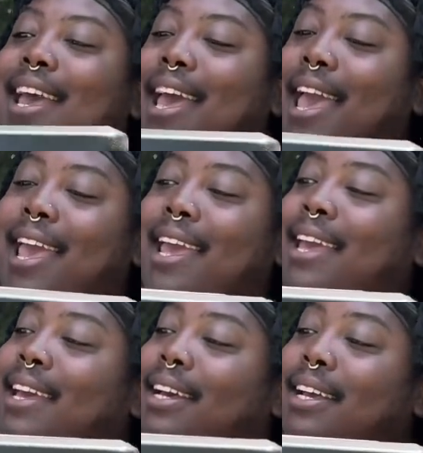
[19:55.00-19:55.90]

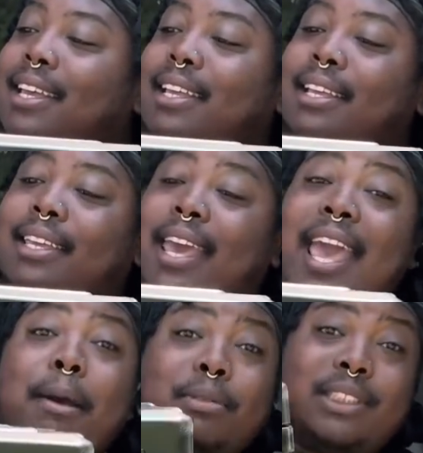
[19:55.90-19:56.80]
a
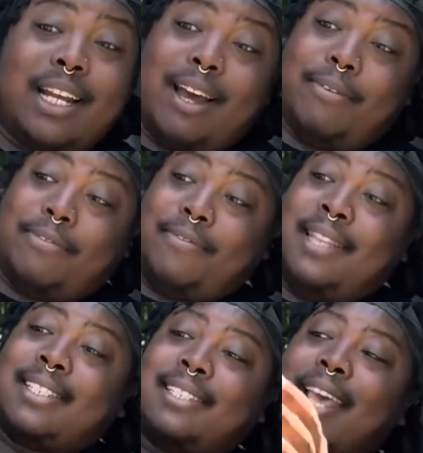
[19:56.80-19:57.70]
Camp Chef.
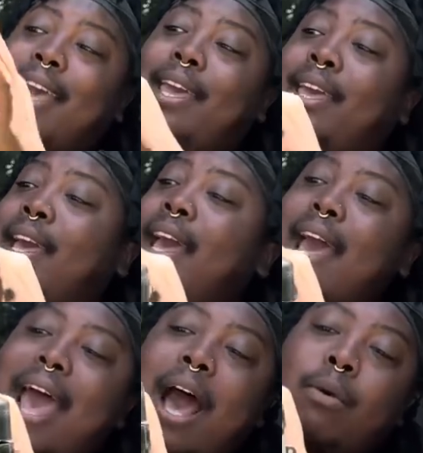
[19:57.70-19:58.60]
This is a
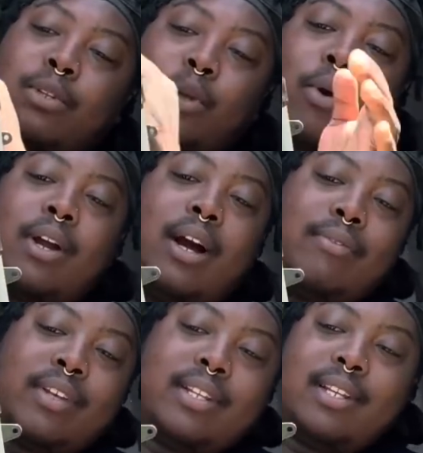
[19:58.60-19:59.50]
outdoor oven.